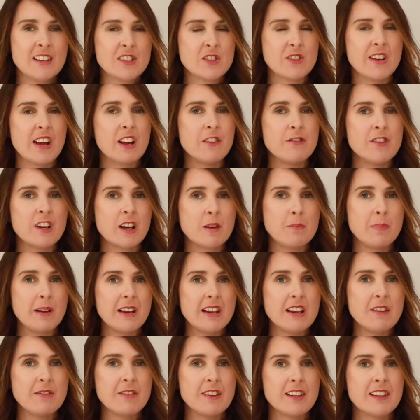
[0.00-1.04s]
So now if you can
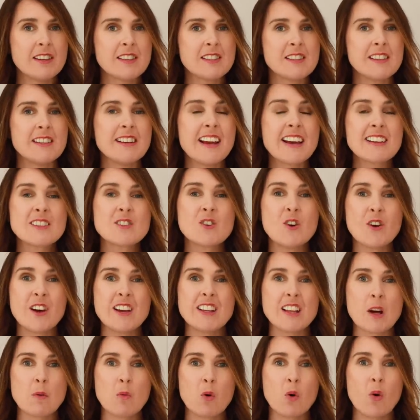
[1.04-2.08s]
believe this, the next
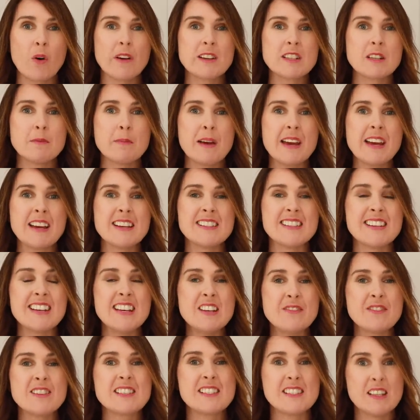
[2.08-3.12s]
cookie that we're going to make is
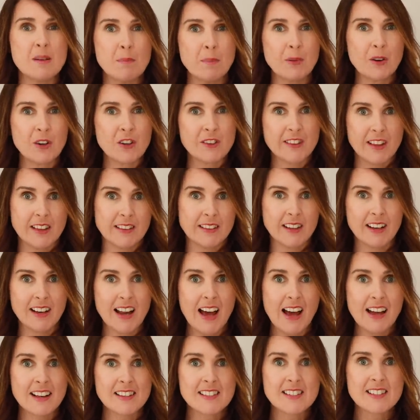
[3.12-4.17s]
even simpler than the
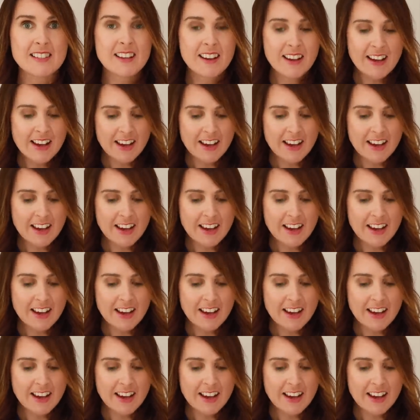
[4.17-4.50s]
last.